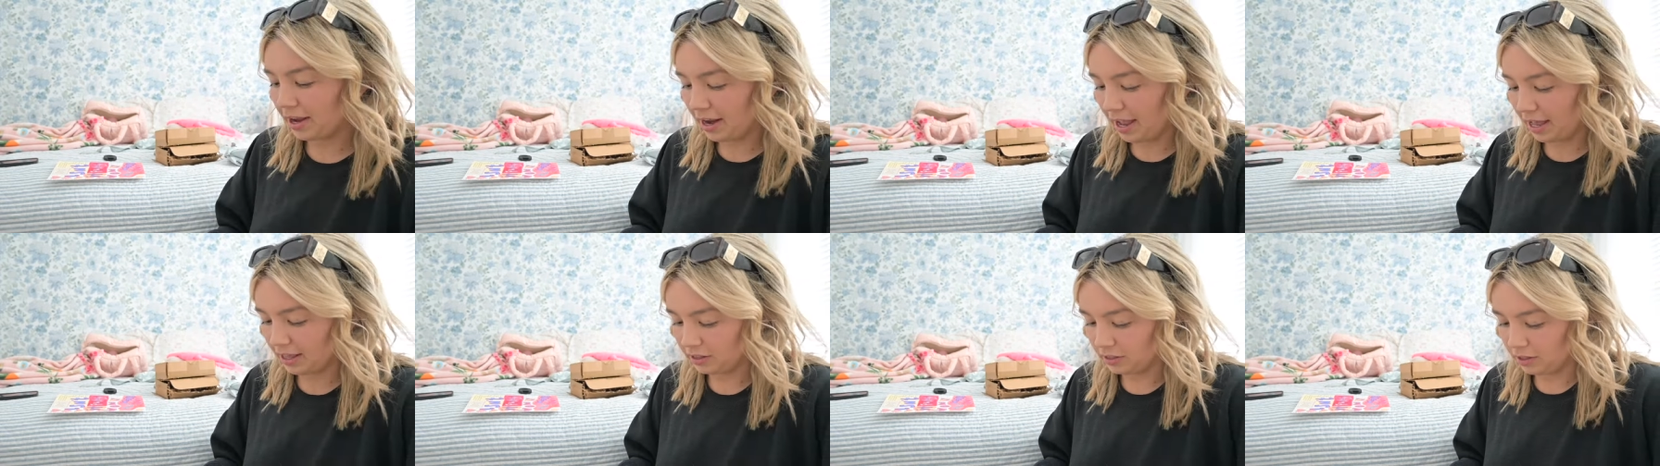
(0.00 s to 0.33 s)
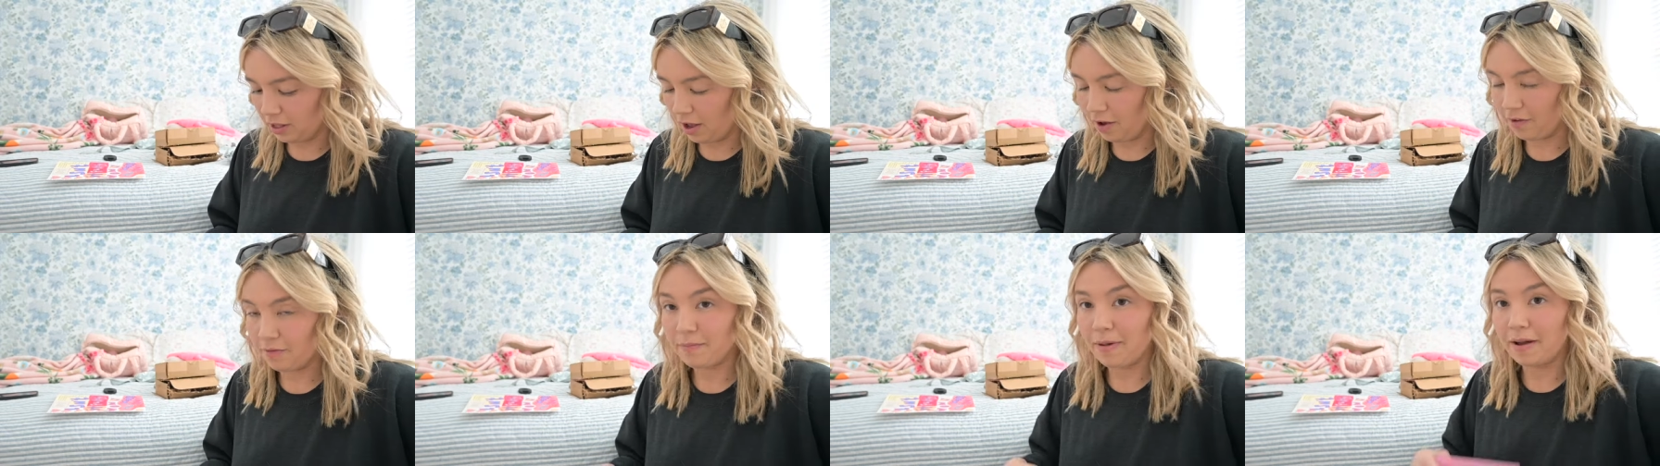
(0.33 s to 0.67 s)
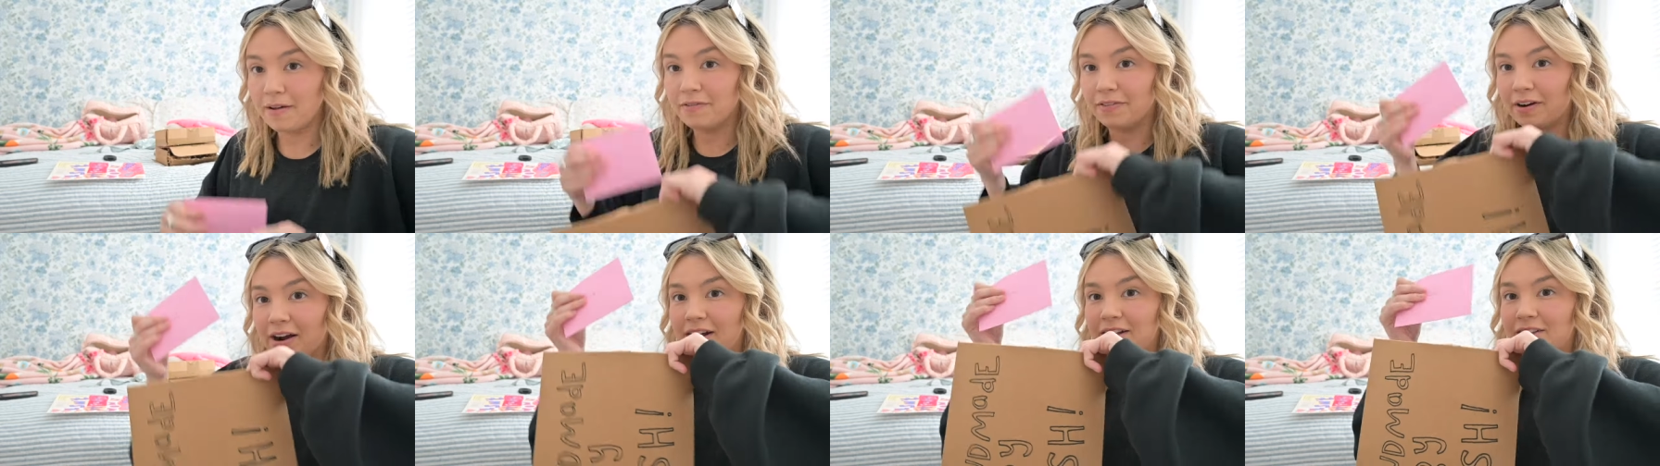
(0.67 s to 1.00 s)
I love my
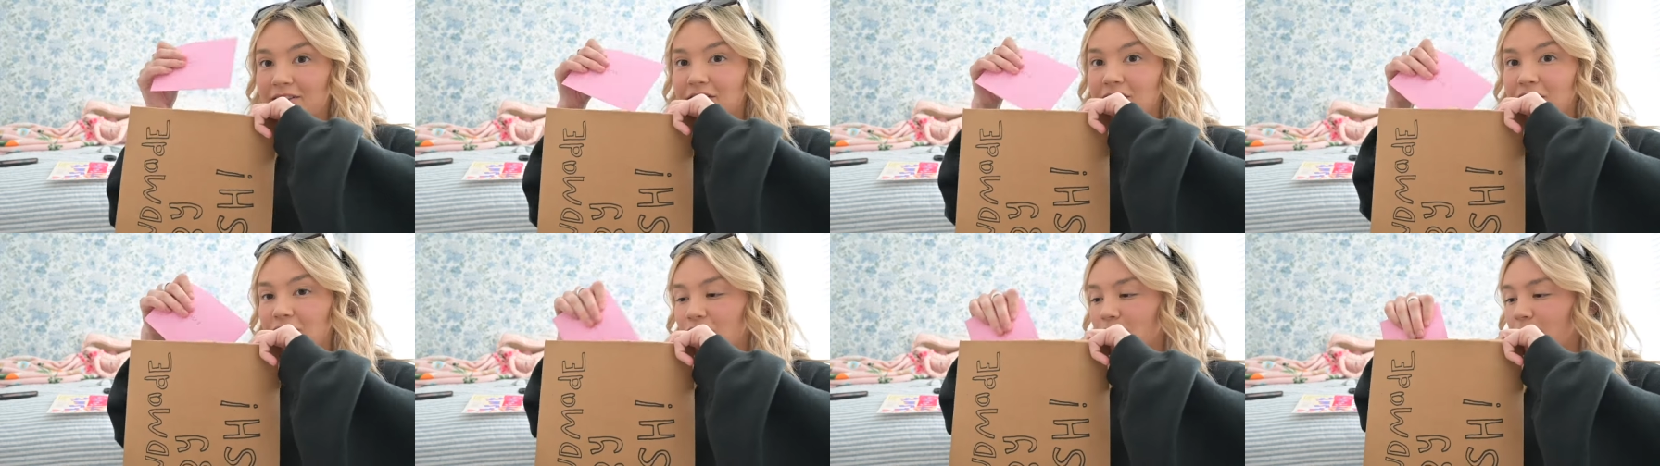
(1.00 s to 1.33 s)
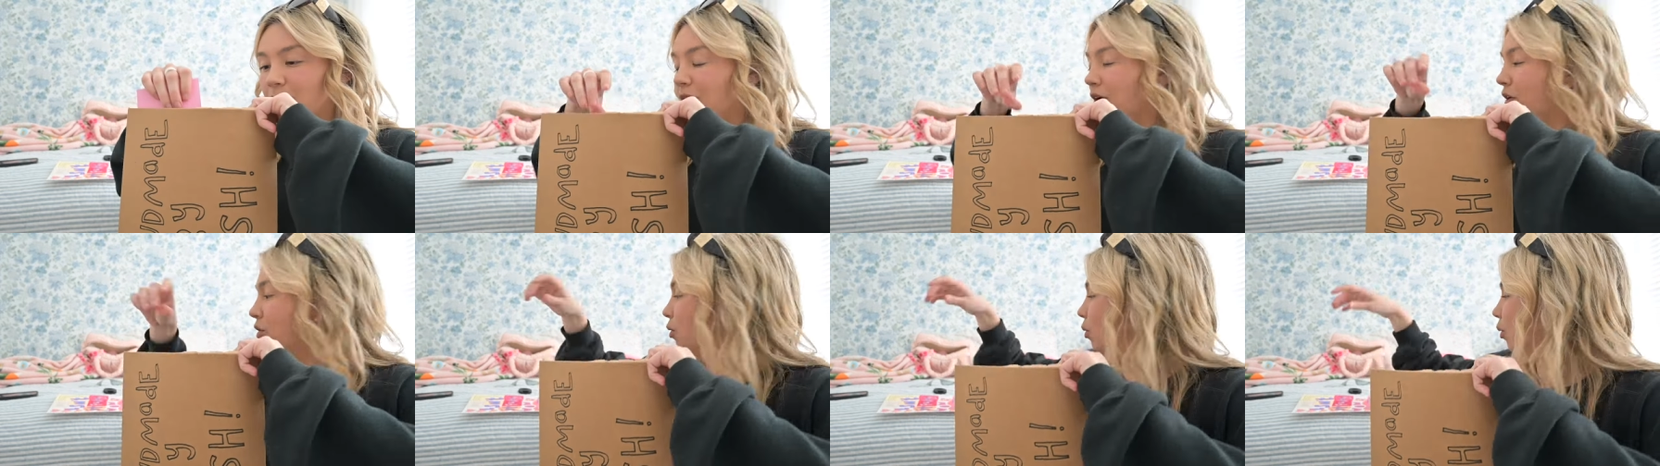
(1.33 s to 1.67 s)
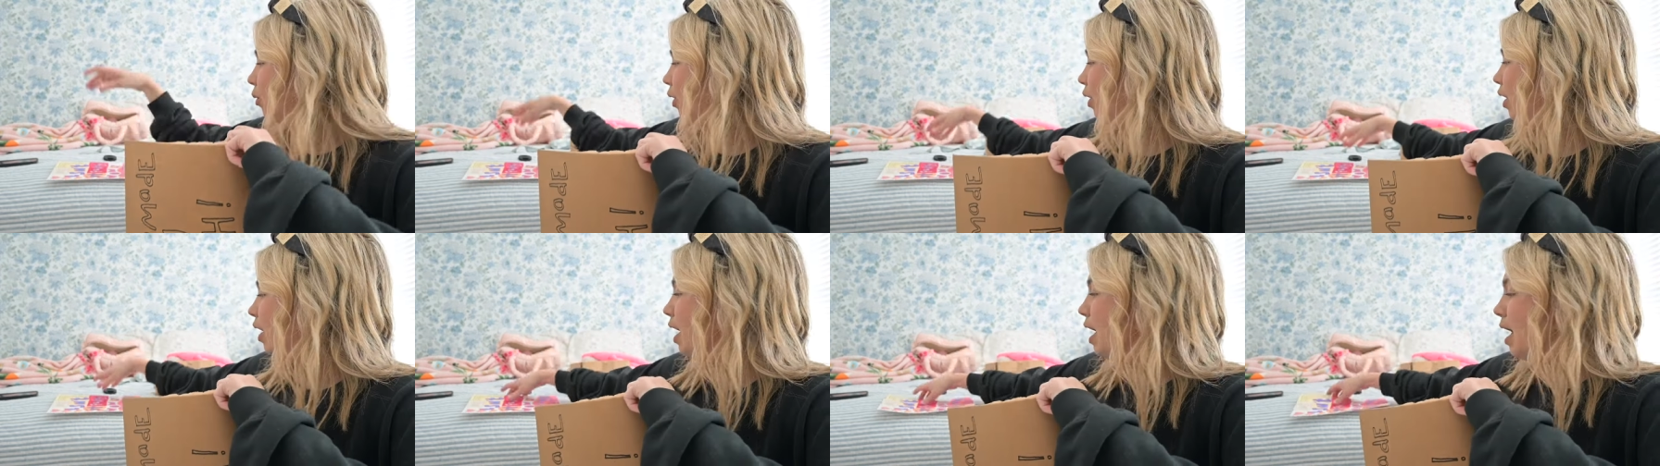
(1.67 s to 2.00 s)
friends doing
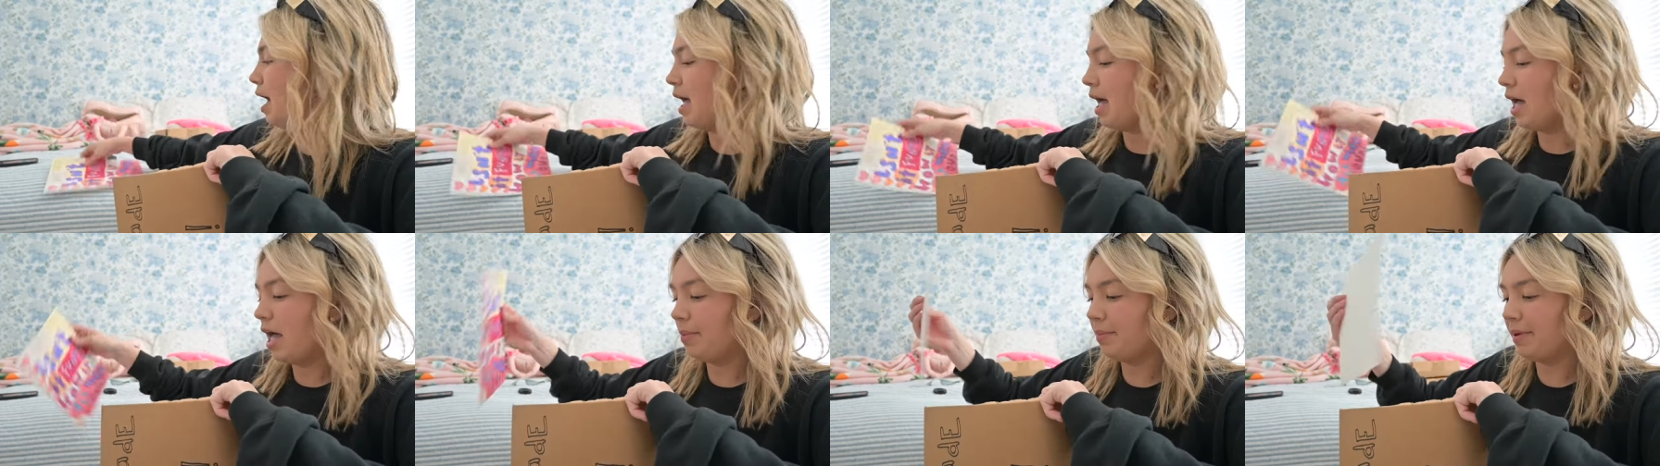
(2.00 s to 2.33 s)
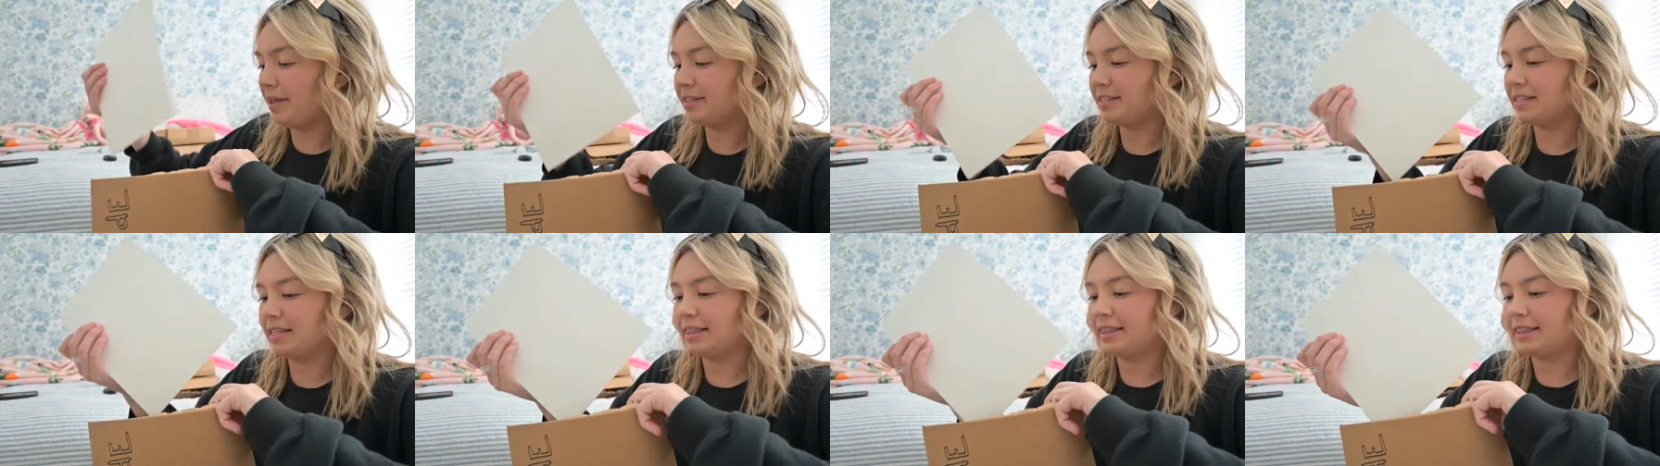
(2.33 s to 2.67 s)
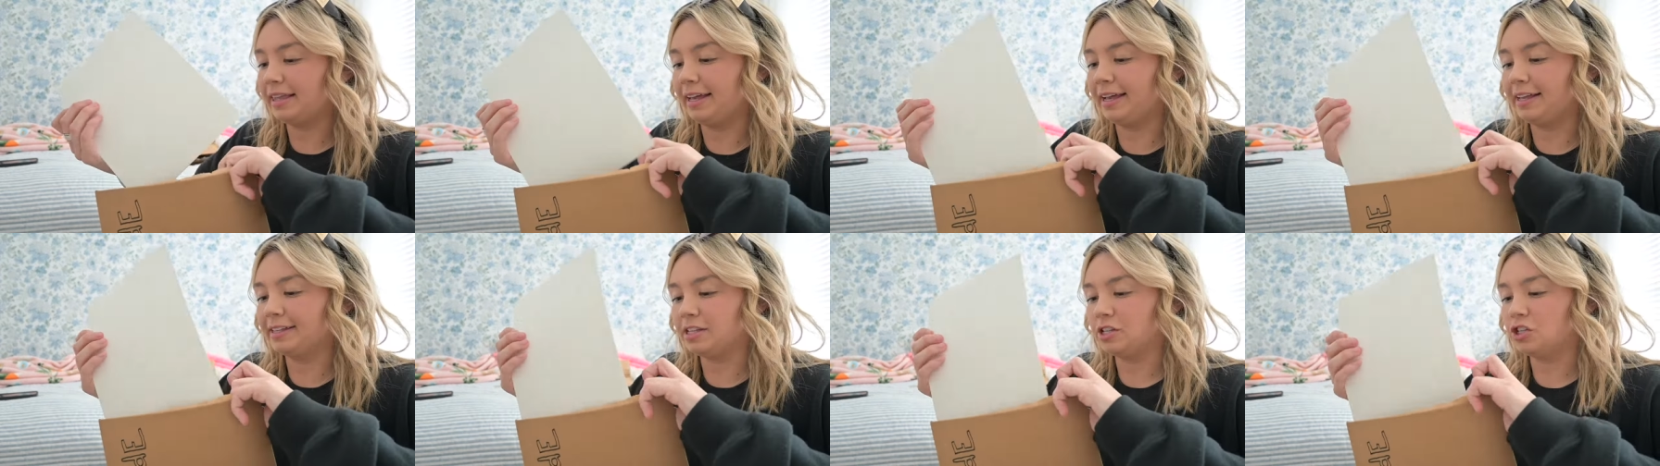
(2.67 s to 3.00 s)
cool amazing
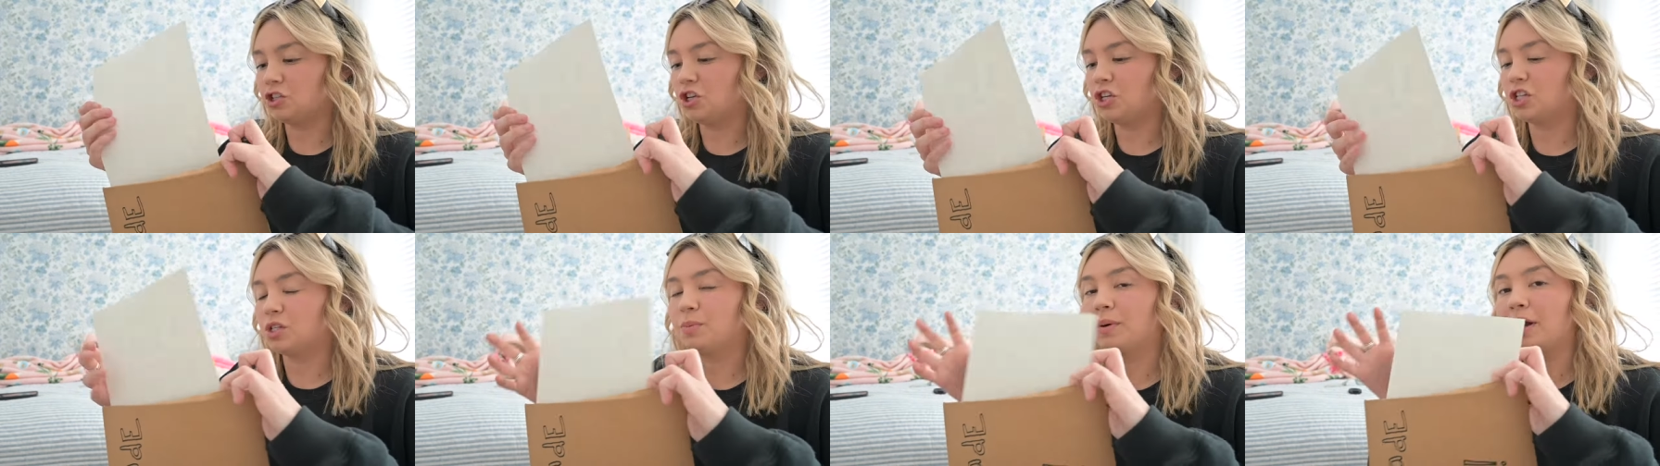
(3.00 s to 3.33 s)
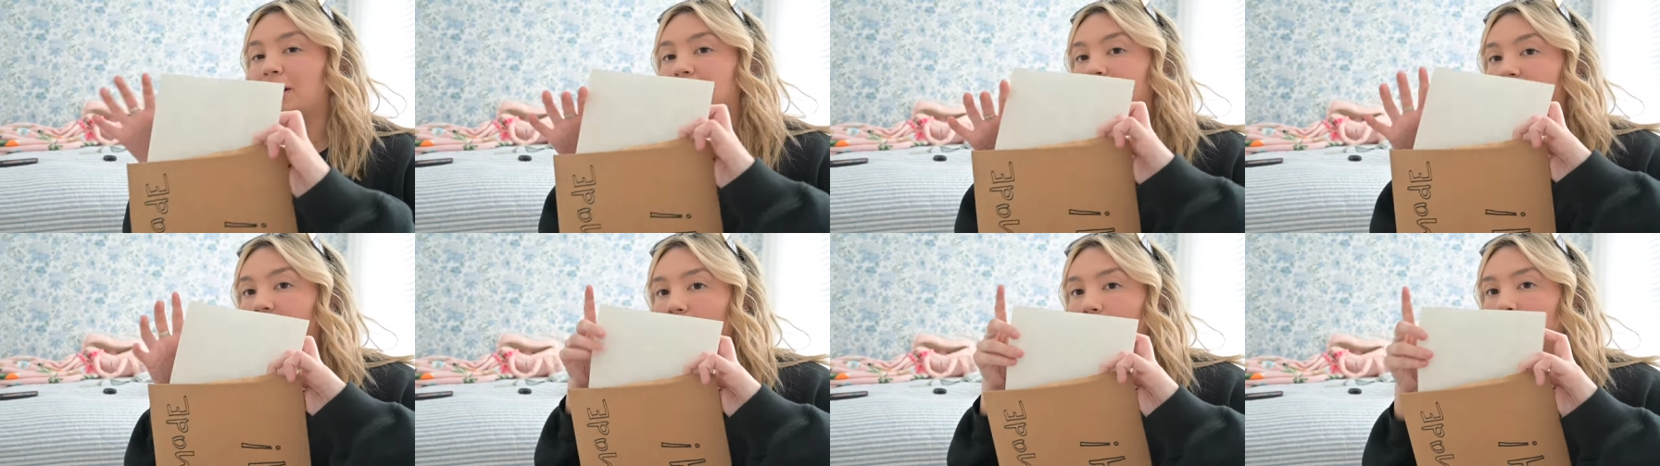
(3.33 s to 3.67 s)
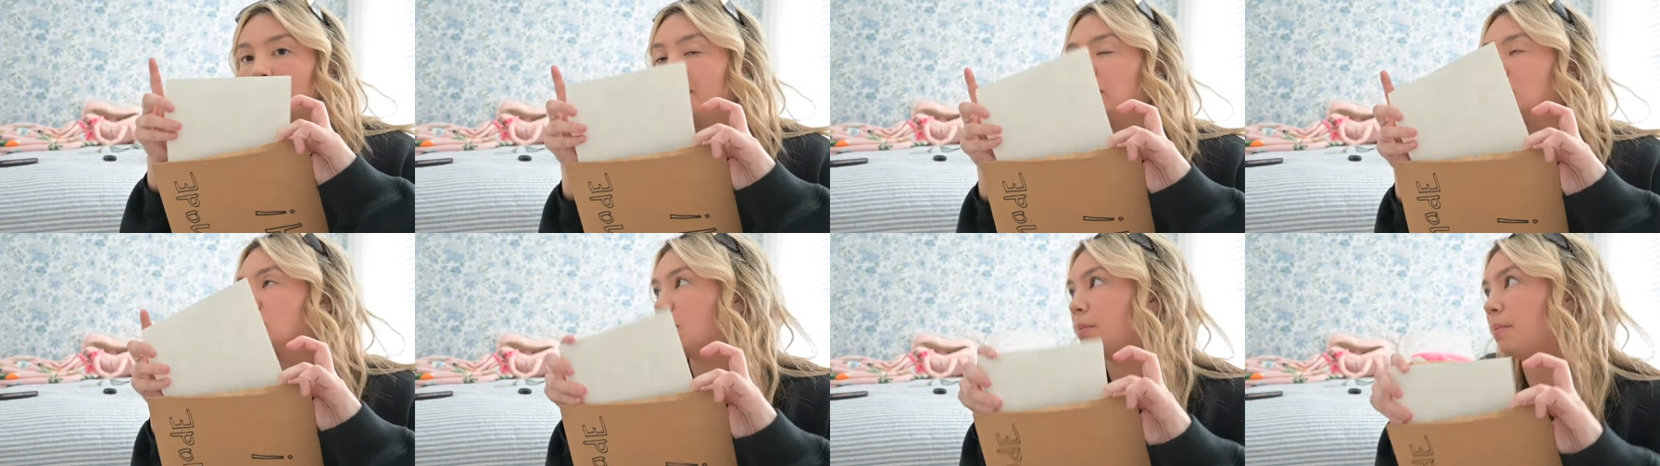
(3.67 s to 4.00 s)
things and she spreads so much